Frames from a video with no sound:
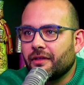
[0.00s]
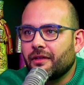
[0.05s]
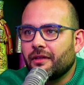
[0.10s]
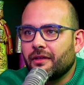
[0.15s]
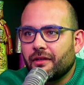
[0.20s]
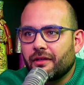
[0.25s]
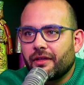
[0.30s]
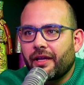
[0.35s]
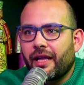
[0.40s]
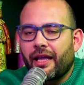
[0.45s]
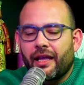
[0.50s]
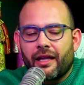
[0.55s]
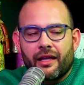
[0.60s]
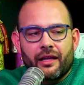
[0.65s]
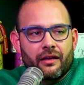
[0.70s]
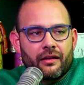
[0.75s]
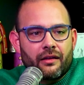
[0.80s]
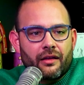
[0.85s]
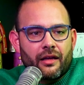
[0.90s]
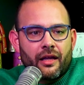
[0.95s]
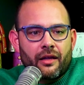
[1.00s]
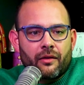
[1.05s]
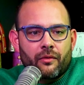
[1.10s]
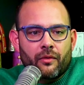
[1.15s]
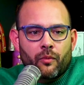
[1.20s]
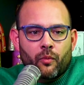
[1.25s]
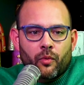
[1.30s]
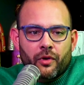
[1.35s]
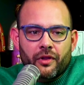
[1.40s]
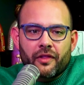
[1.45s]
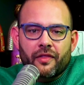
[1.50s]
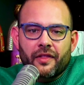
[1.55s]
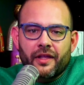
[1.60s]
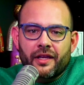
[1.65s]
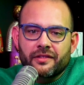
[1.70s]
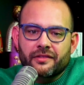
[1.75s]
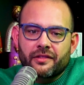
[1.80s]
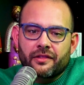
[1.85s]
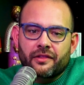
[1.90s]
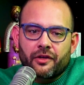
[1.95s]
And one of the
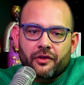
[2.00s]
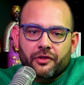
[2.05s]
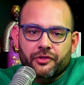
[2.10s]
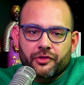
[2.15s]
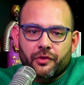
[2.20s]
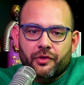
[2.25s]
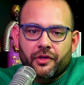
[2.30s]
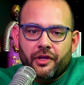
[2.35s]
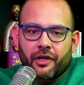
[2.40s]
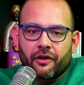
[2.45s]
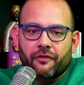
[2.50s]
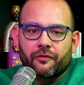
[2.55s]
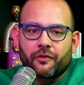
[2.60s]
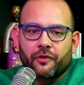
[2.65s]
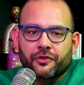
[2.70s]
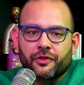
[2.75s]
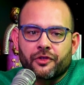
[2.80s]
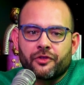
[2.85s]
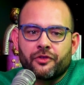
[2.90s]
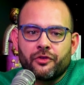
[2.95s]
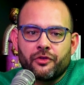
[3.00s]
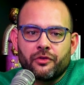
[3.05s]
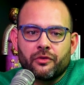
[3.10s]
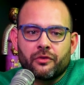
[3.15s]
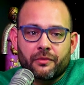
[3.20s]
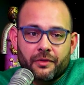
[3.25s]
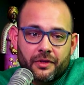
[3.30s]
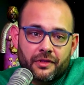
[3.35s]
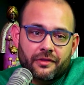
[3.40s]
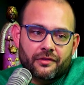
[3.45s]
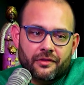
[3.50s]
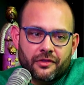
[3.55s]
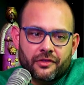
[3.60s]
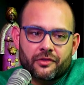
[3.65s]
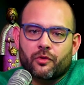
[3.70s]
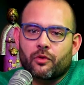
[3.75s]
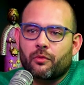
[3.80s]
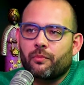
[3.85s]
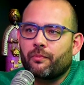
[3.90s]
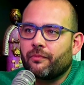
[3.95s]
things that they're so careful to do, because of
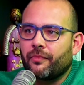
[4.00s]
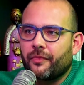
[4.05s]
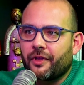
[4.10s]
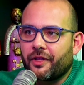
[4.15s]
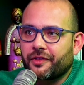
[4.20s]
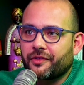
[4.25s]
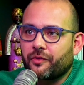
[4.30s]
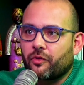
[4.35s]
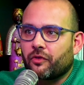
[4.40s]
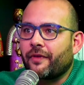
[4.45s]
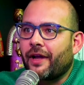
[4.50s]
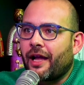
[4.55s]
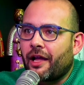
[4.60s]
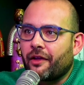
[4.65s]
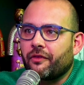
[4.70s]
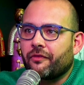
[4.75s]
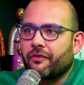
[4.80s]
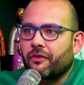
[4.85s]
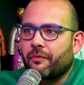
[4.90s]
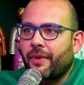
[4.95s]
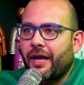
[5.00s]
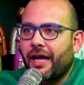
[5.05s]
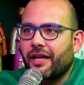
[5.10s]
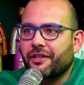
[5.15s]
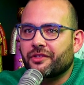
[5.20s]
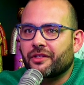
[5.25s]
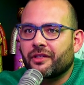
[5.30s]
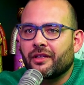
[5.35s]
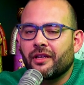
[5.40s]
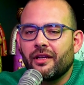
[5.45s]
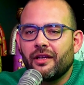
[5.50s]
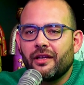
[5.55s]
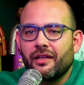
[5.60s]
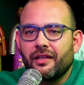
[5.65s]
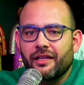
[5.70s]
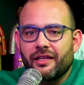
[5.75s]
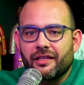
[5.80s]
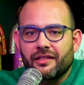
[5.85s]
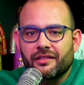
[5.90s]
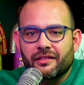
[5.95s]
this core value of compassion,
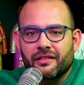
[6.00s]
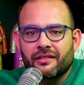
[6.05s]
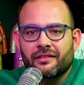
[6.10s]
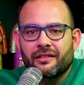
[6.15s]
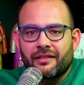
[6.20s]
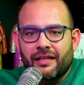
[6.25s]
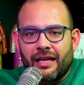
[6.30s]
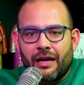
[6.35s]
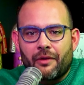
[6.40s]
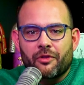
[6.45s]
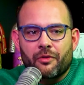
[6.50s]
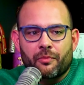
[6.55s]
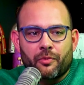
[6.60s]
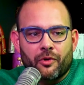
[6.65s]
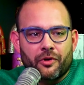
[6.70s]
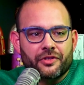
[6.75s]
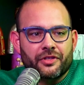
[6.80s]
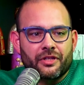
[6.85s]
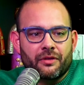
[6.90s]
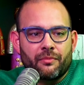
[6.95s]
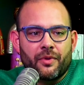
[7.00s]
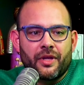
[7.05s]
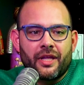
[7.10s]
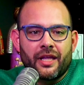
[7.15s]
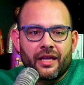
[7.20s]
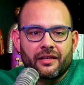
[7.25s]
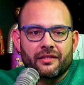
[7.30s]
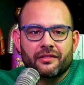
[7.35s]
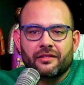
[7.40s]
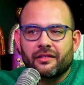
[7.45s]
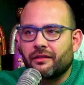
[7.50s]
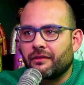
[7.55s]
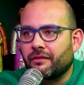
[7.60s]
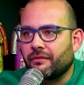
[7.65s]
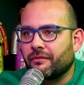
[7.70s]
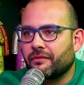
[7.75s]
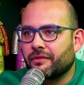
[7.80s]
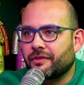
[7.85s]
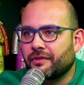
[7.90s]
is to sit down with a person to begin to